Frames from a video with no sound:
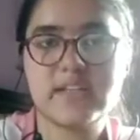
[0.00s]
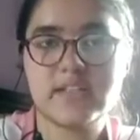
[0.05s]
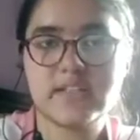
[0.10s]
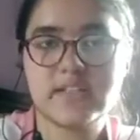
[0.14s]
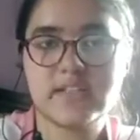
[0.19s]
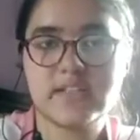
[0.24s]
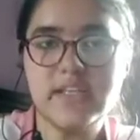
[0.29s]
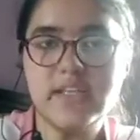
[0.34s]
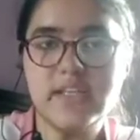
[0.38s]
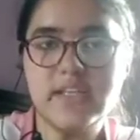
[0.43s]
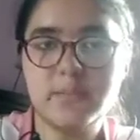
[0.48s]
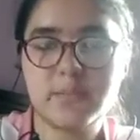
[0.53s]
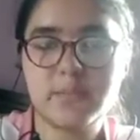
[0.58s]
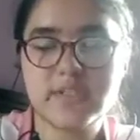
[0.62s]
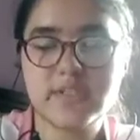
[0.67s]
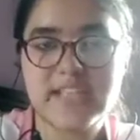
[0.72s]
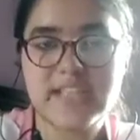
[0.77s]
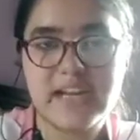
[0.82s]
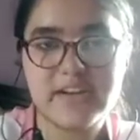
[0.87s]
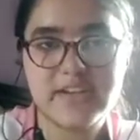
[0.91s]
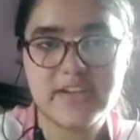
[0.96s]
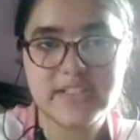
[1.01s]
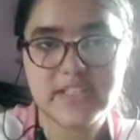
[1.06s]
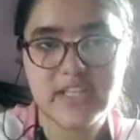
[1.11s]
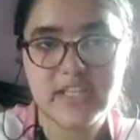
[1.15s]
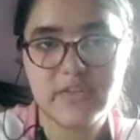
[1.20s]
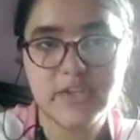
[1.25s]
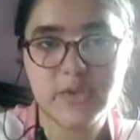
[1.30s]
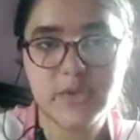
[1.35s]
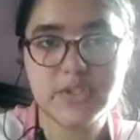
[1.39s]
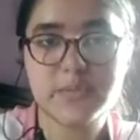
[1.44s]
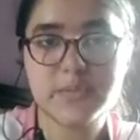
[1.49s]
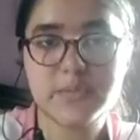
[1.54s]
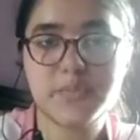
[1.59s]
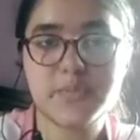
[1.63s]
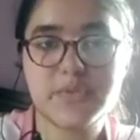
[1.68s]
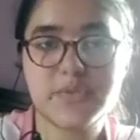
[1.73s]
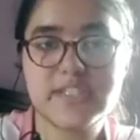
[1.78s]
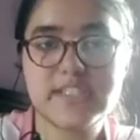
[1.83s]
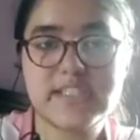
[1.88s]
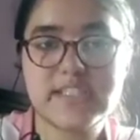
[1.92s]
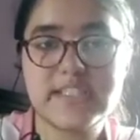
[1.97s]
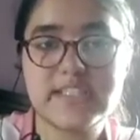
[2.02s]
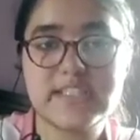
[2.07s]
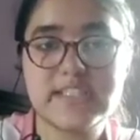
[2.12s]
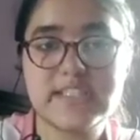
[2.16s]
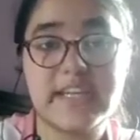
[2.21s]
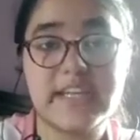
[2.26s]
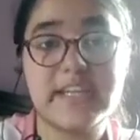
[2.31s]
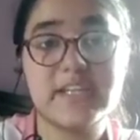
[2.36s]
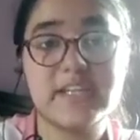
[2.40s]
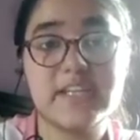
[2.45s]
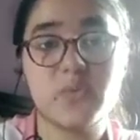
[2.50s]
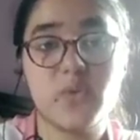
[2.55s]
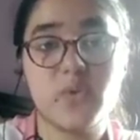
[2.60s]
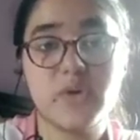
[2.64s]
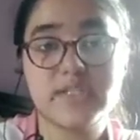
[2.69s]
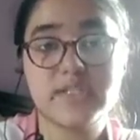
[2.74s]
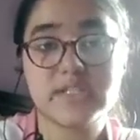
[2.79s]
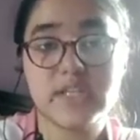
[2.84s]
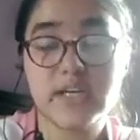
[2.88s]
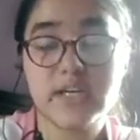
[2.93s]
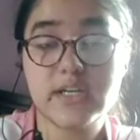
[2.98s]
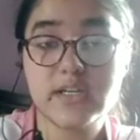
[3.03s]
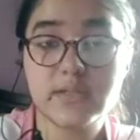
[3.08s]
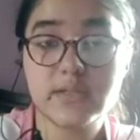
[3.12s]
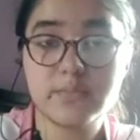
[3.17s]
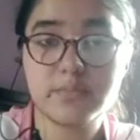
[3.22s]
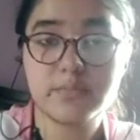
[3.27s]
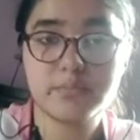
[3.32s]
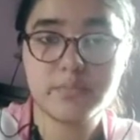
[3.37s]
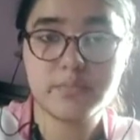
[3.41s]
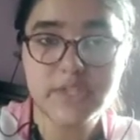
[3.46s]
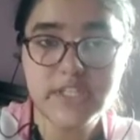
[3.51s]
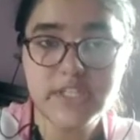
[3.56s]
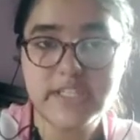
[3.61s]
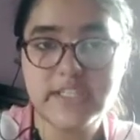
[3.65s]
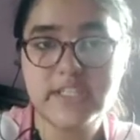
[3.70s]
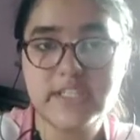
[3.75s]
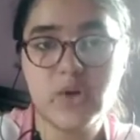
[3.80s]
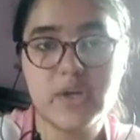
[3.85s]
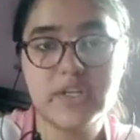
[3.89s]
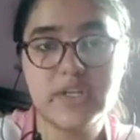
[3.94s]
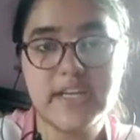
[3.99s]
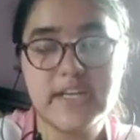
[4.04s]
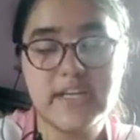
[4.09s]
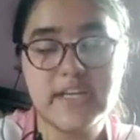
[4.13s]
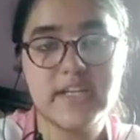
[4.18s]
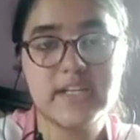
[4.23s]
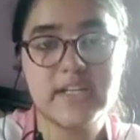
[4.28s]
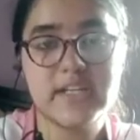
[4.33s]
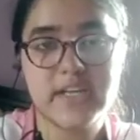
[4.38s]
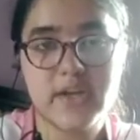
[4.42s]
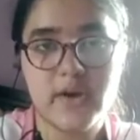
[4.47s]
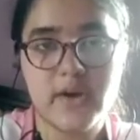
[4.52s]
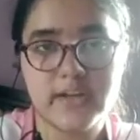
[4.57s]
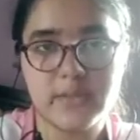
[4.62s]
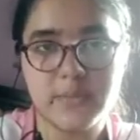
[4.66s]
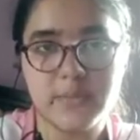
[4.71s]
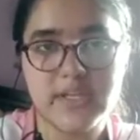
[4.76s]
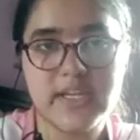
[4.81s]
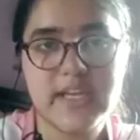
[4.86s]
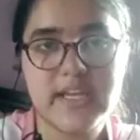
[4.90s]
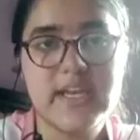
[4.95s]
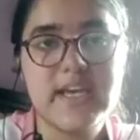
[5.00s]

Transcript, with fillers: the salaries given to the princely state was a burden on Indian economy.